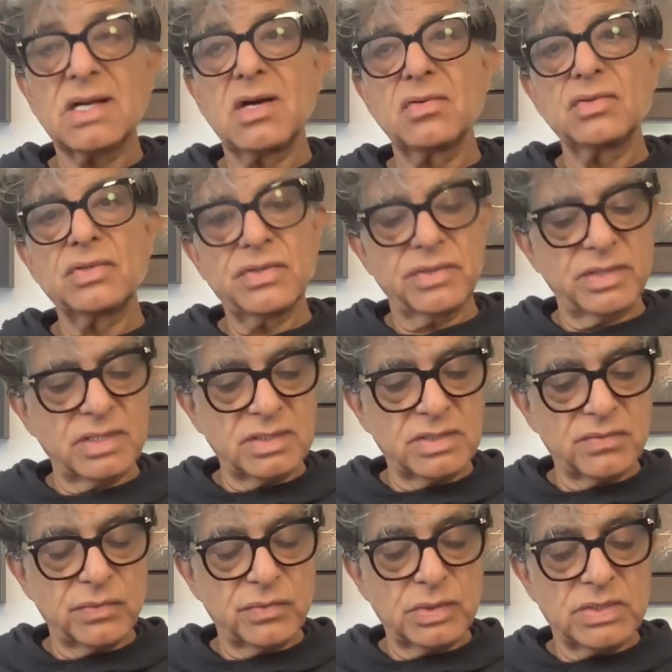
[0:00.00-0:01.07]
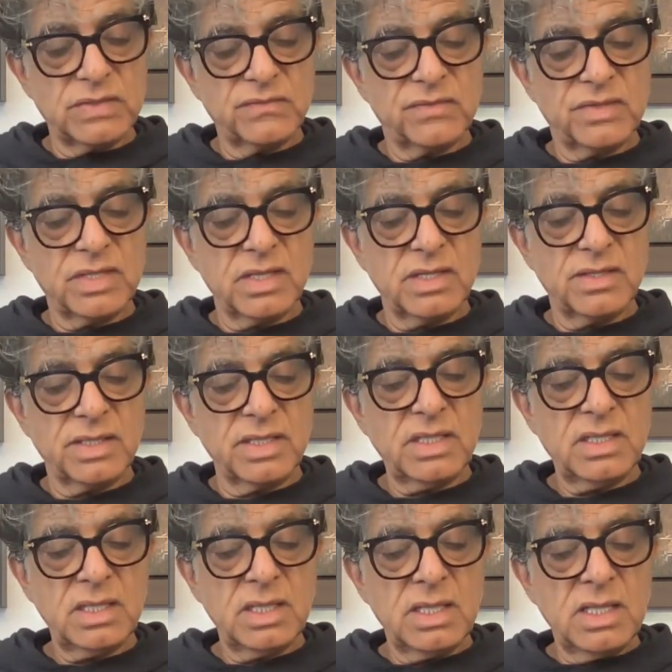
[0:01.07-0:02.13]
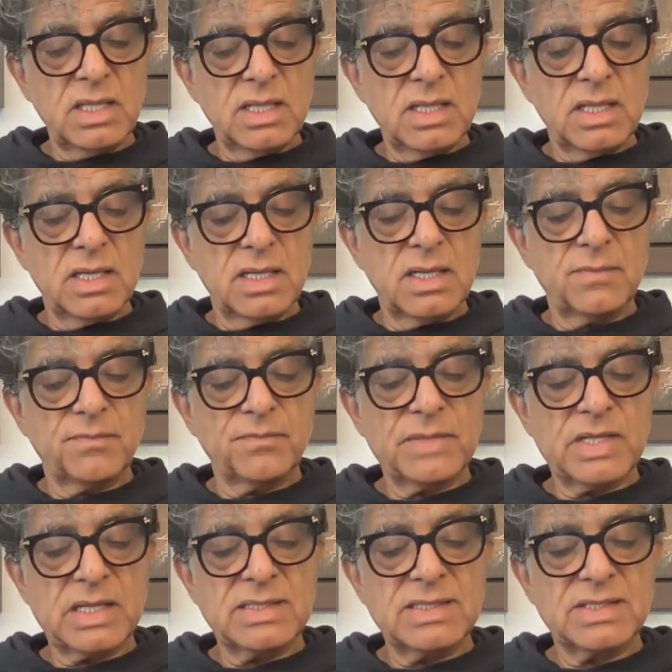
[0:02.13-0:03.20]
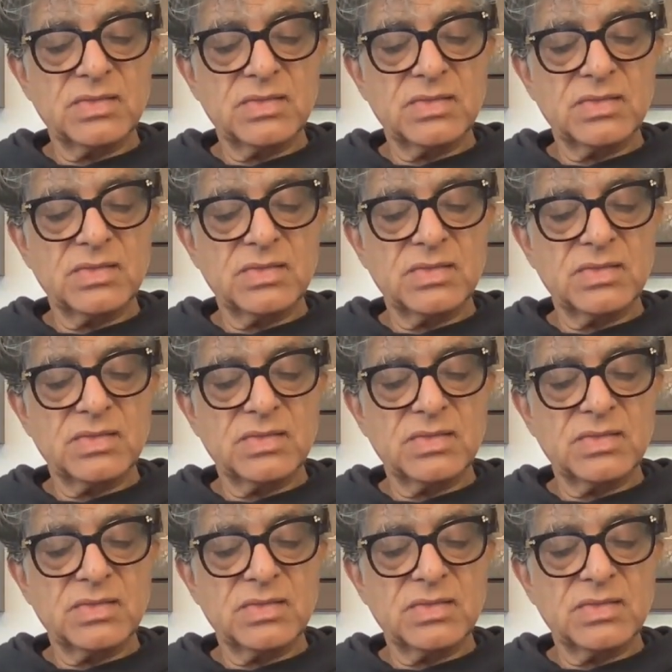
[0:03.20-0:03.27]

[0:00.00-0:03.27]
counterintuitive theory um, that